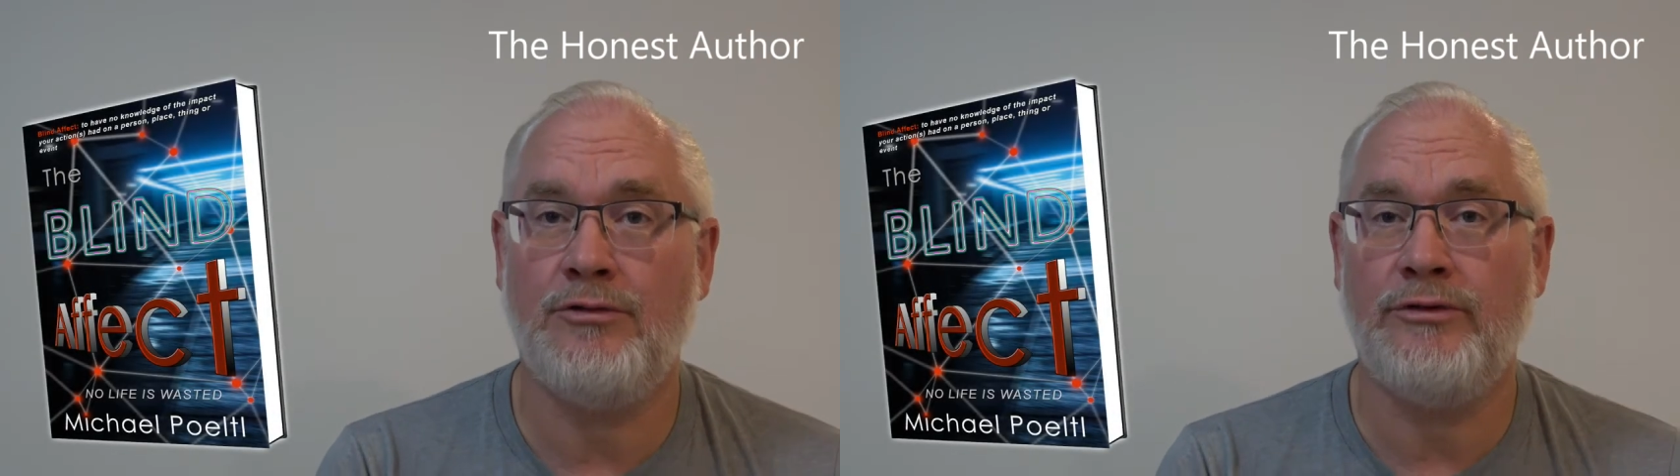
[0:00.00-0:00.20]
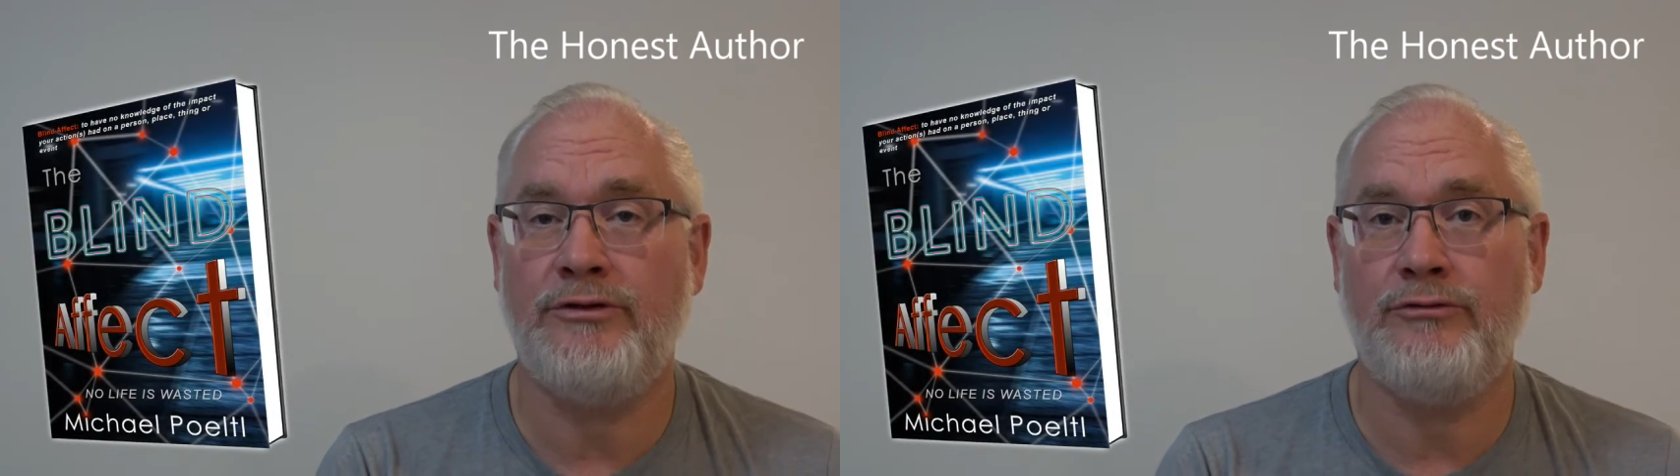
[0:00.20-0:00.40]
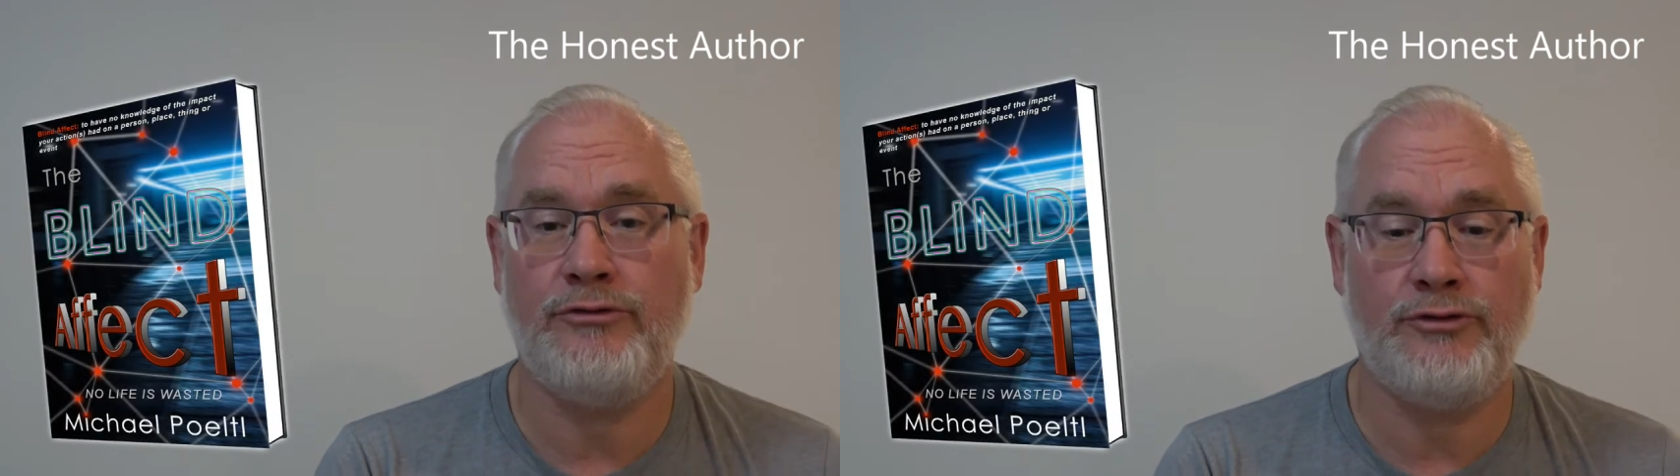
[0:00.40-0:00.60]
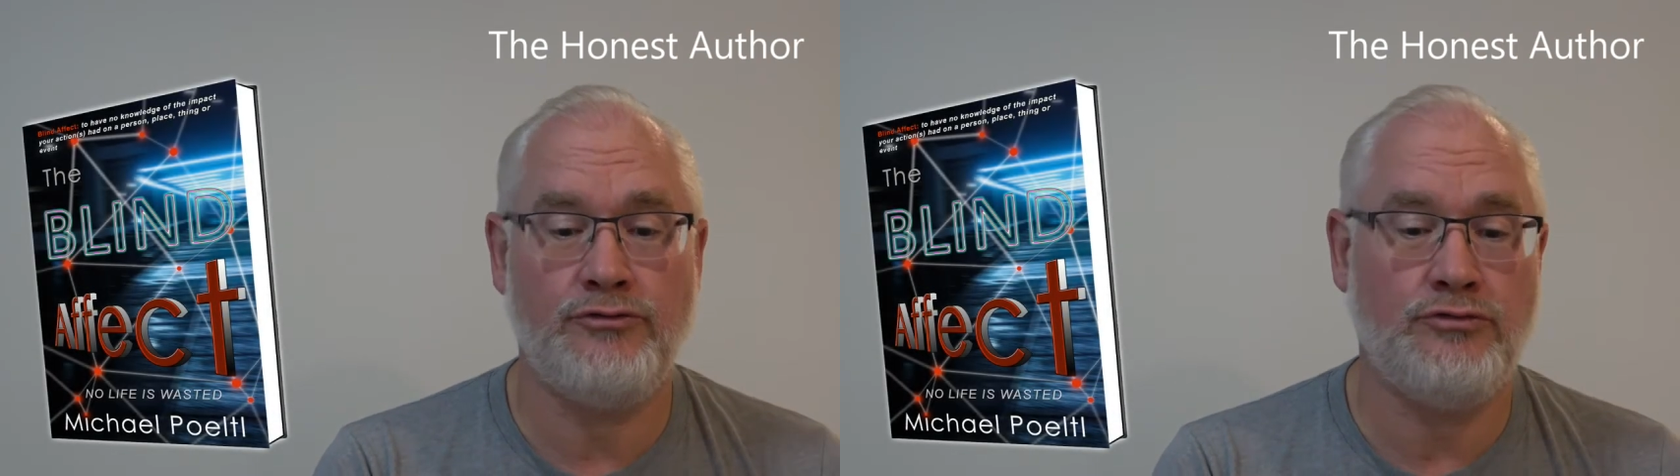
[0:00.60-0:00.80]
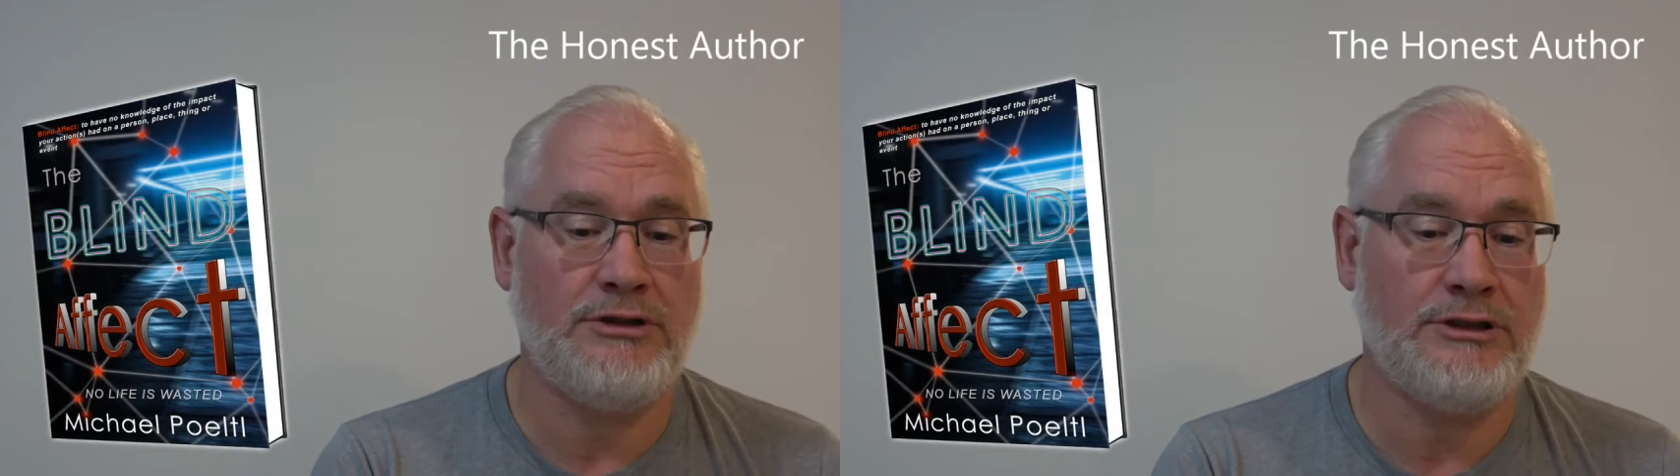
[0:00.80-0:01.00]
with you
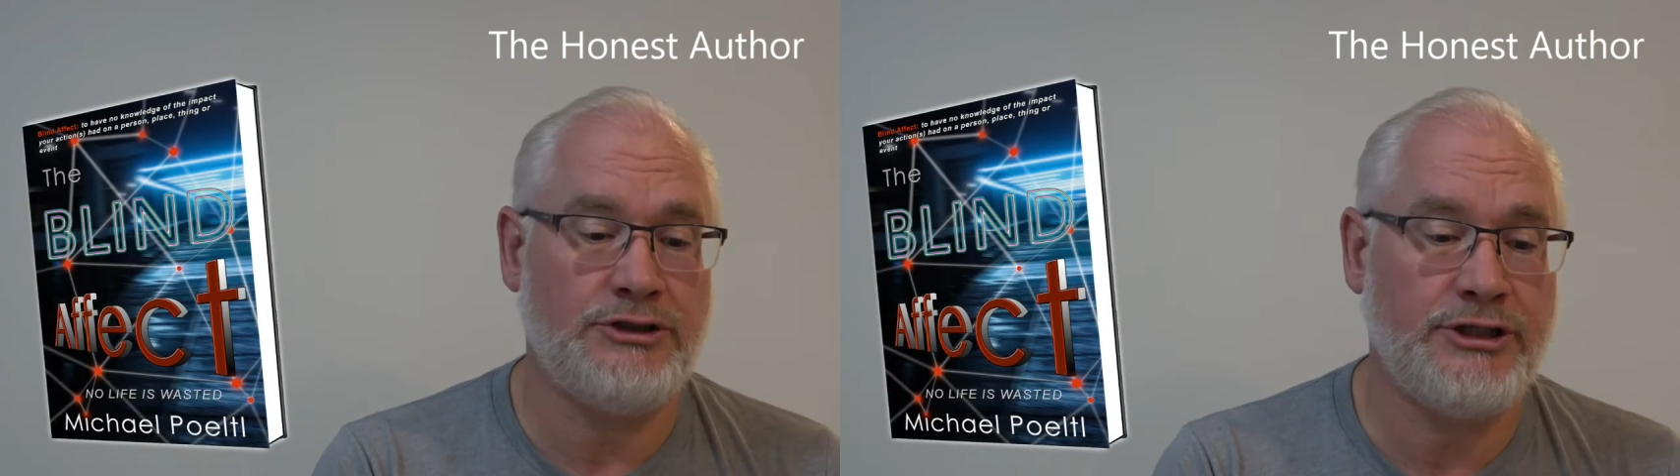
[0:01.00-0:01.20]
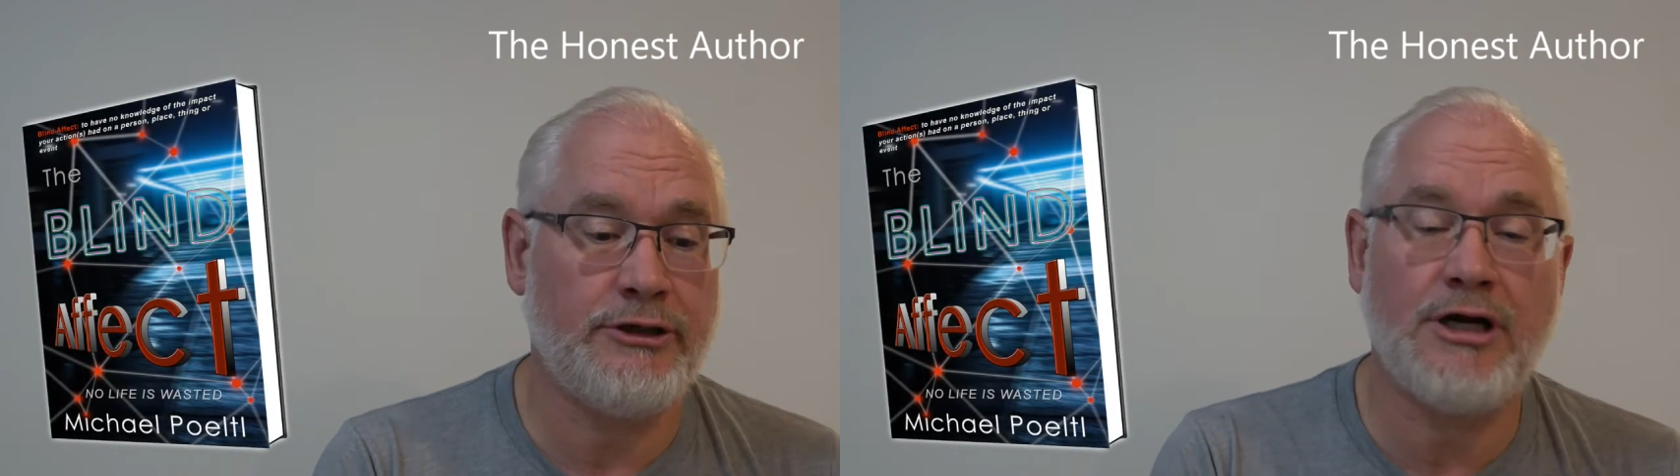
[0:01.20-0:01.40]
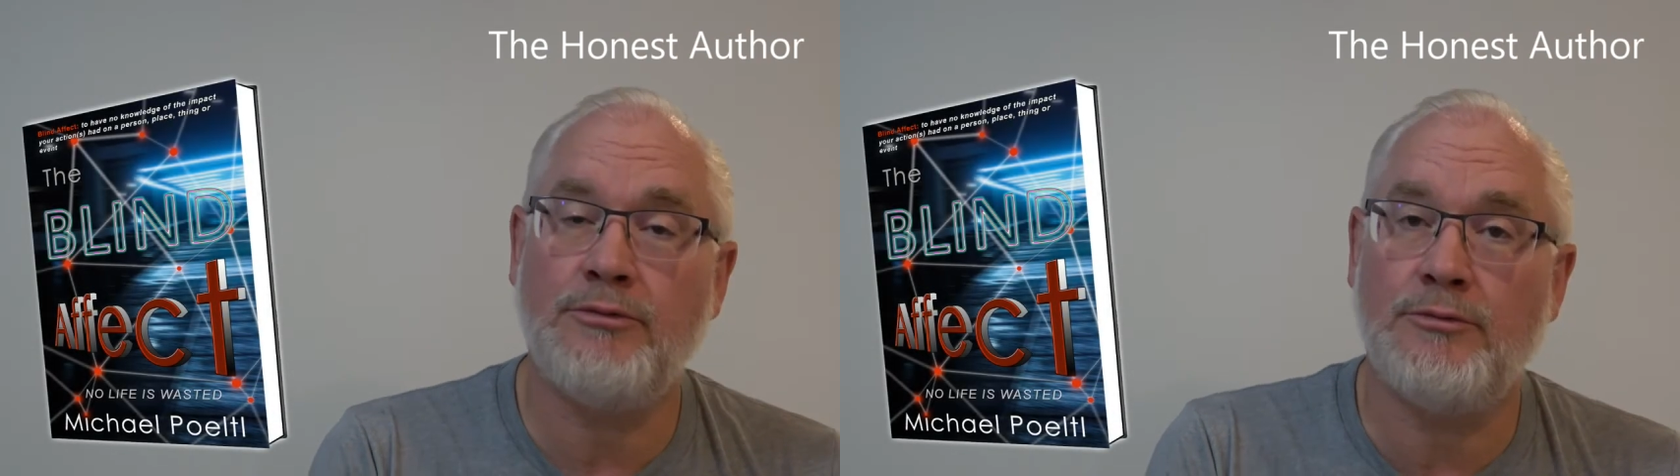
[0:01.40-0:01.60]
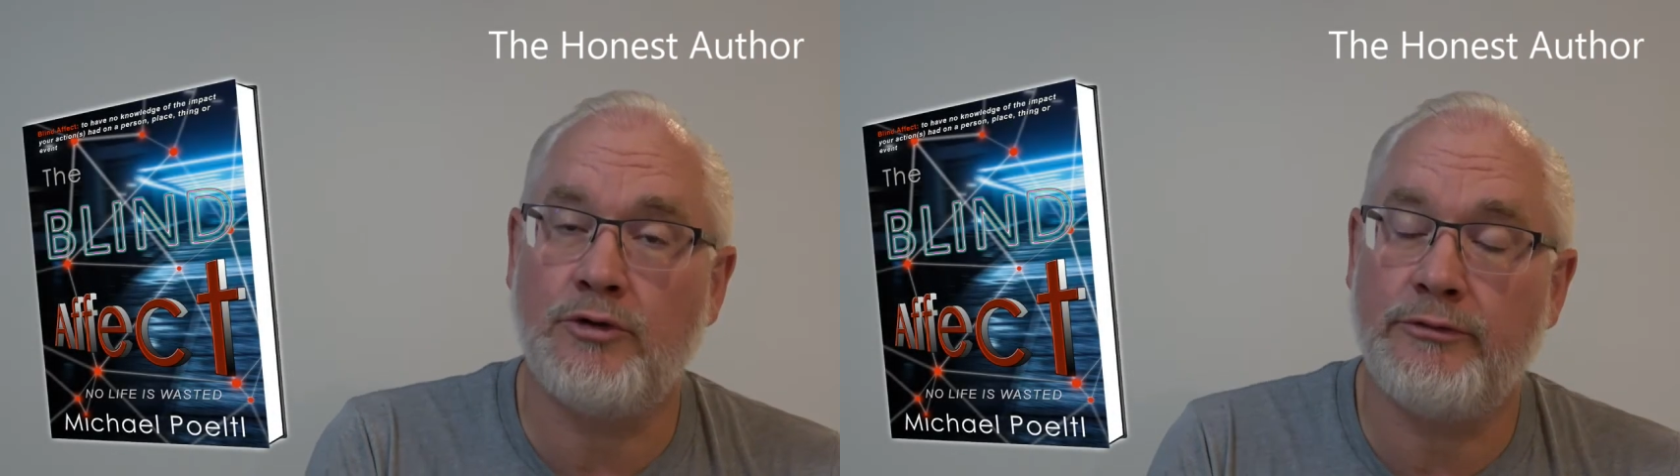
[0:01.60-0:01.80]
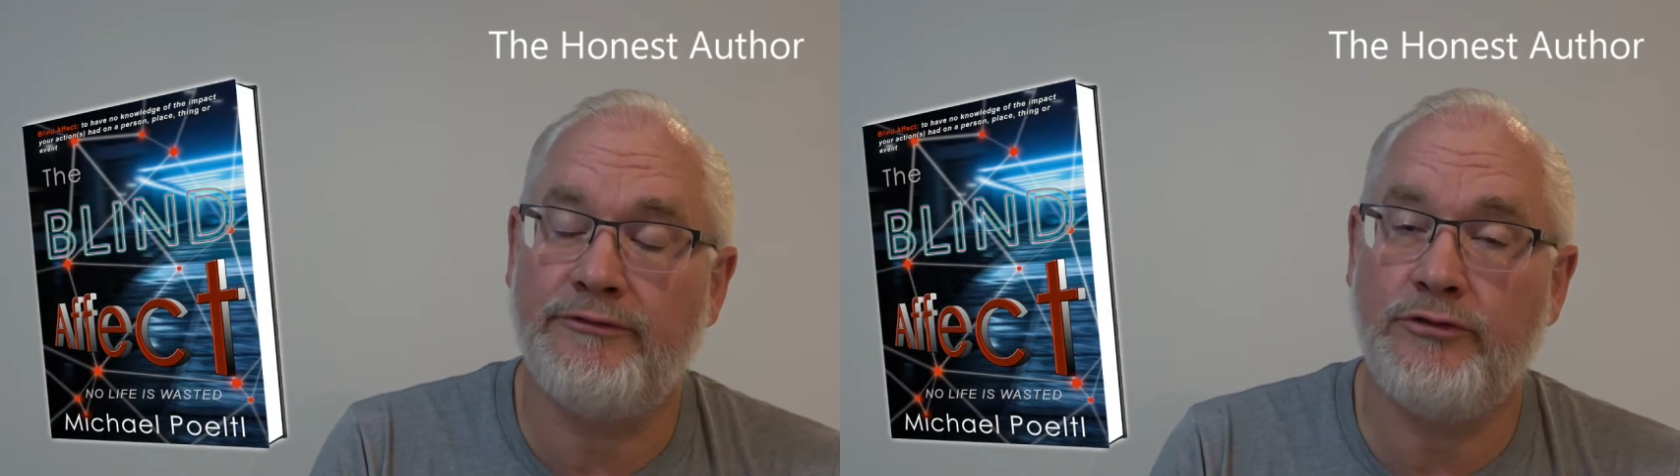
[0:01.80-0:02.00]
to share a couple
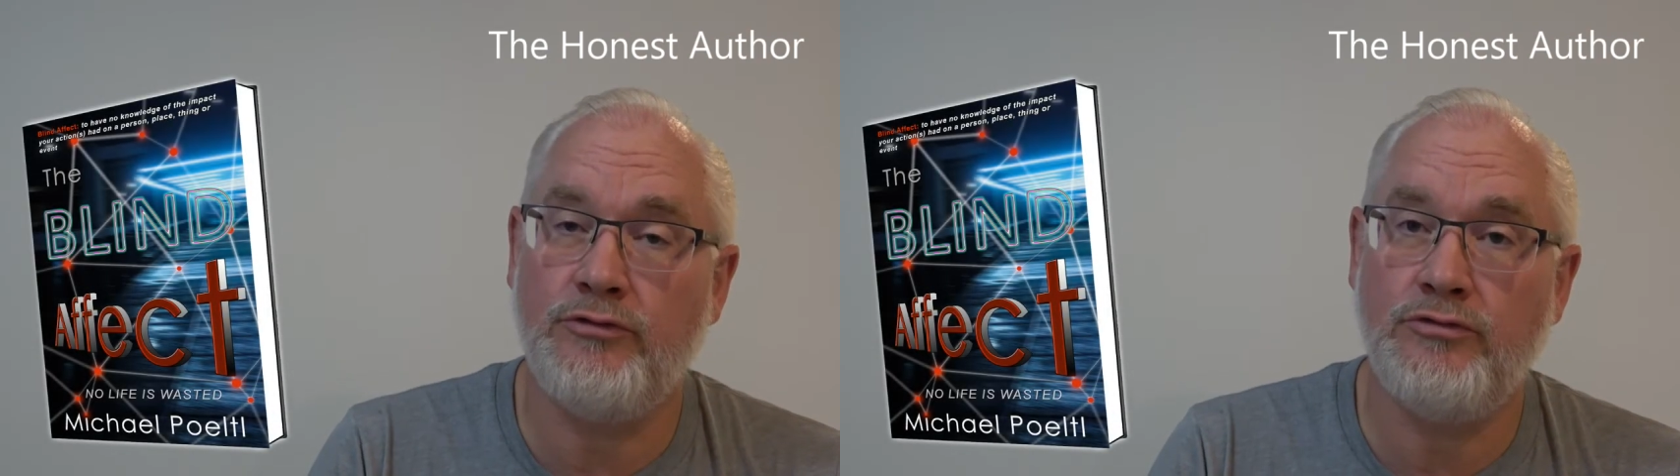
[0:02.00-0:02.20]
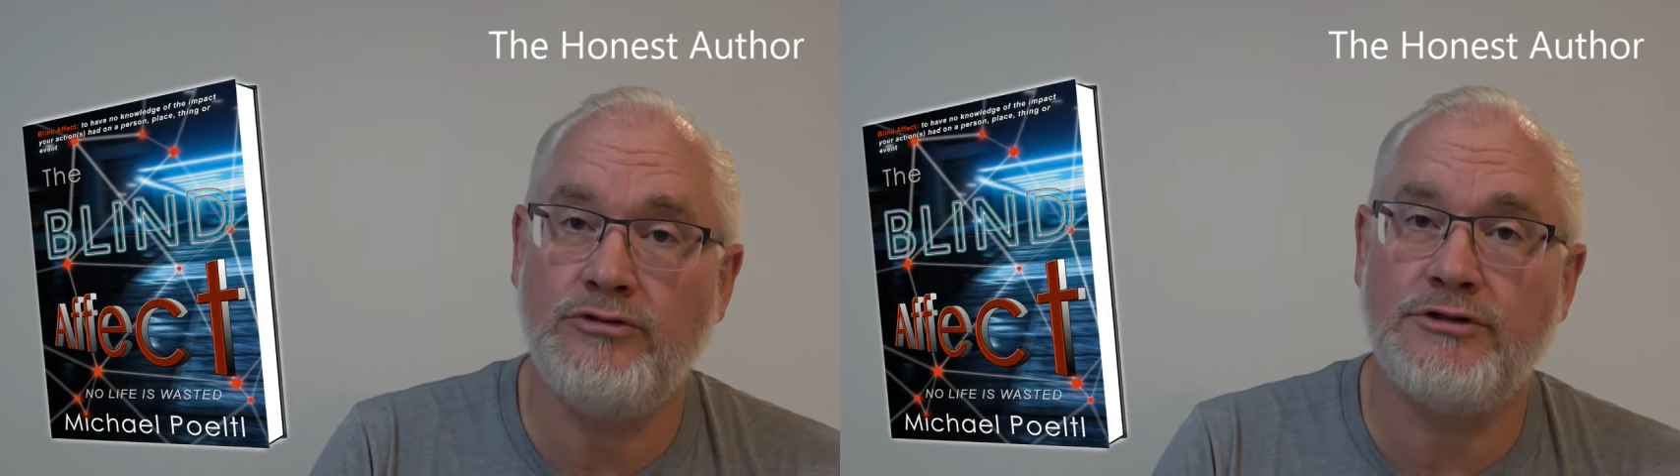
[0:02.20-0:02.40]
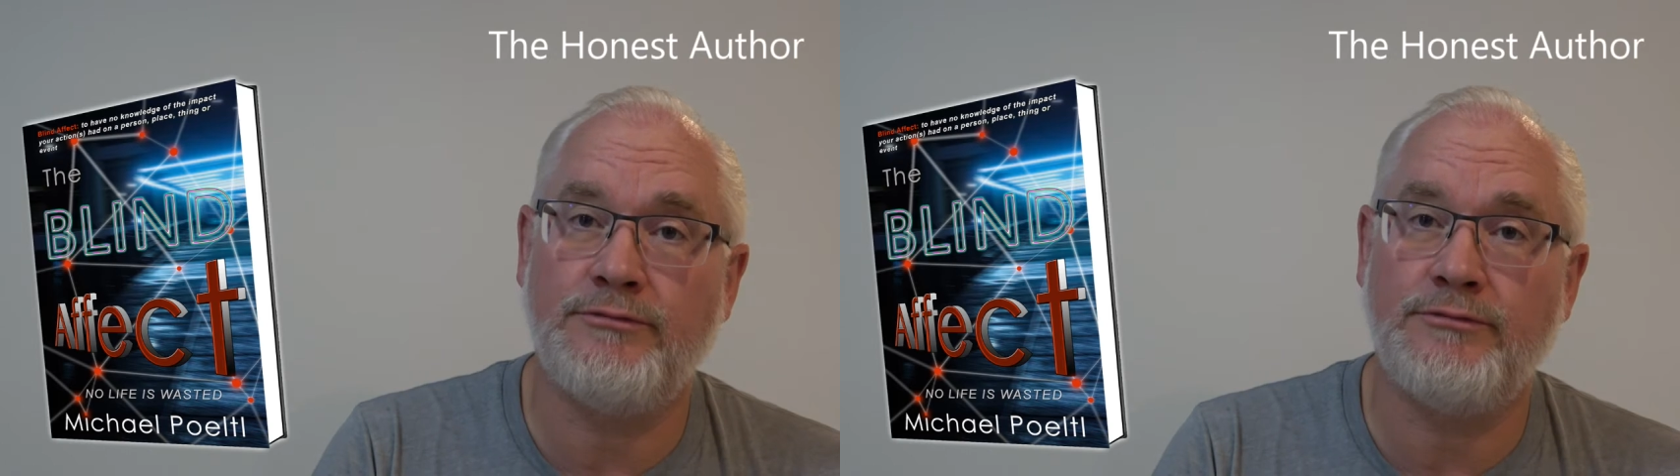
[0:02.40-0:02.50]
more reviews